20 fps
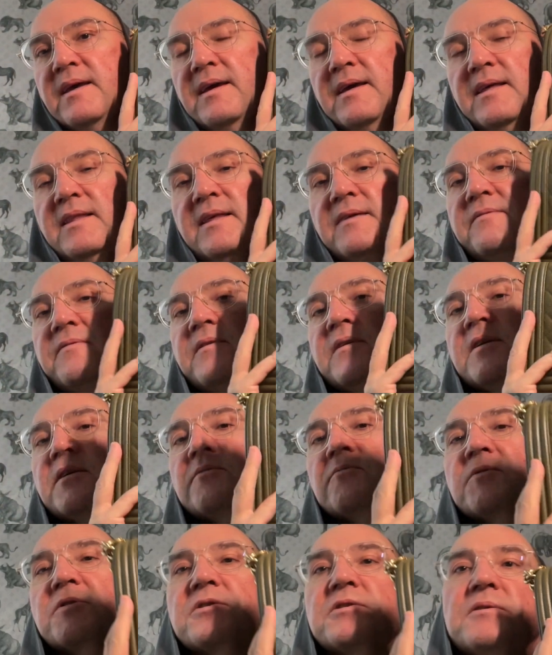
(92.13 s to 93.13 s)
and I think
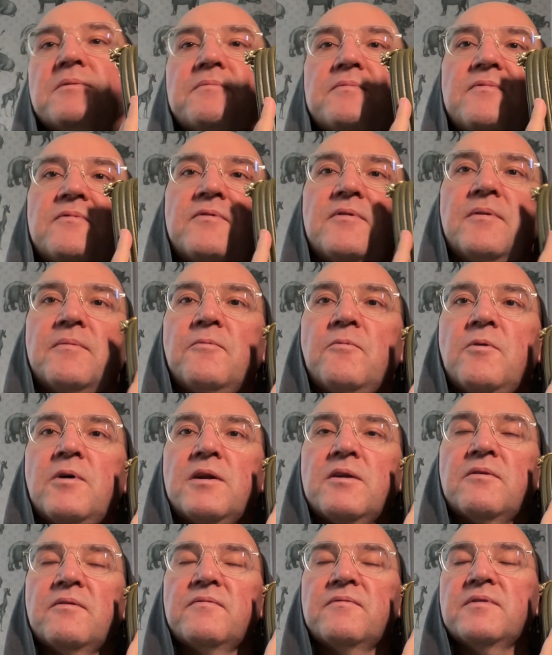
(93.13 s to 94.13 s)
it was shipped from
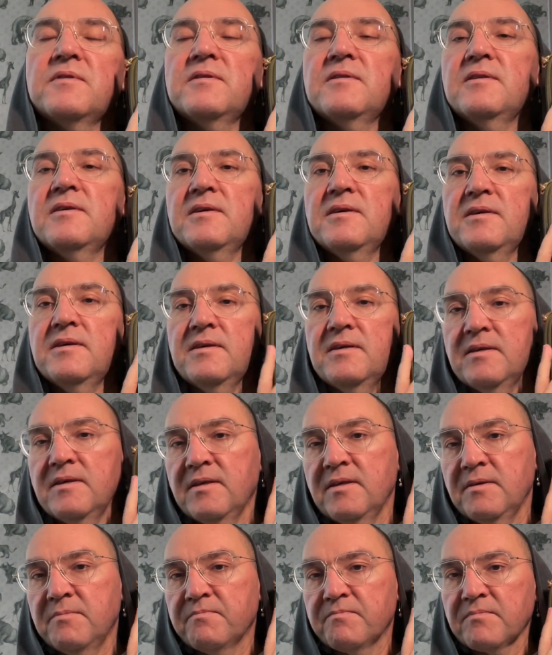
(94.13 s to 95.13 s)
one of
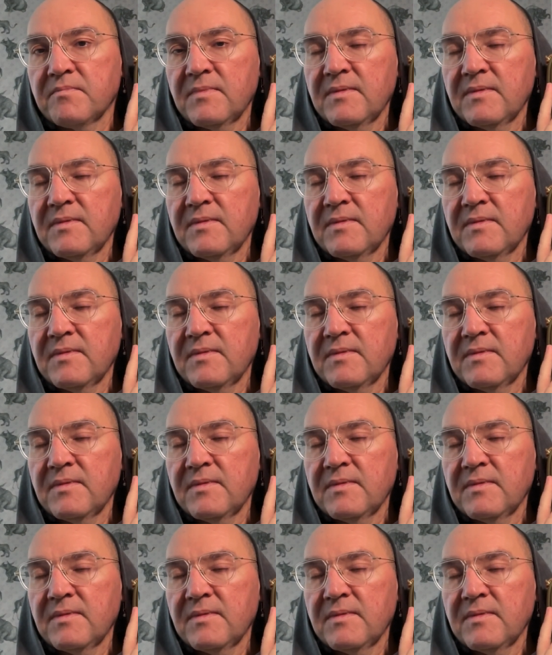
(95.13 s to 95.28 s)
the